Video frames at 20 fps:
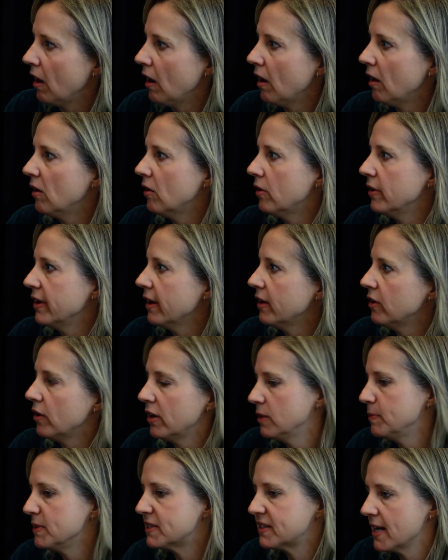
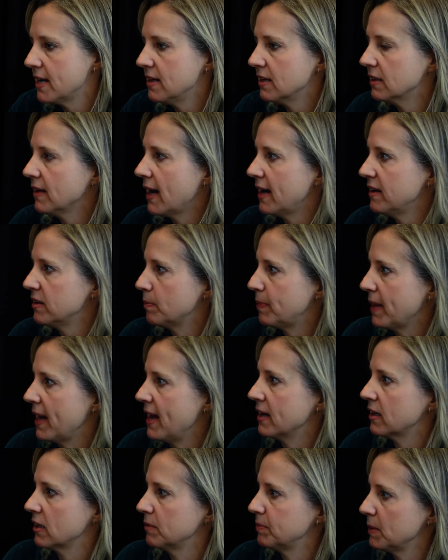You'd be standing in line at the
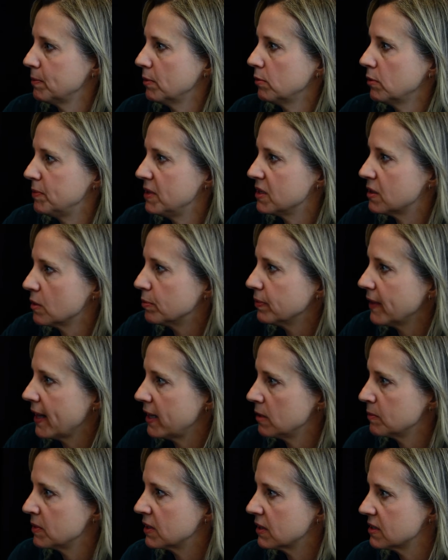bank, and people would be
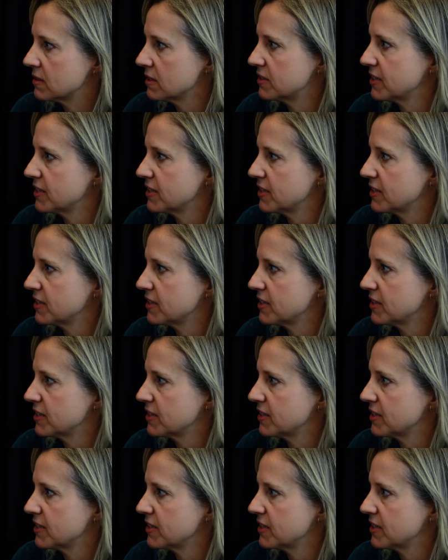complaining because the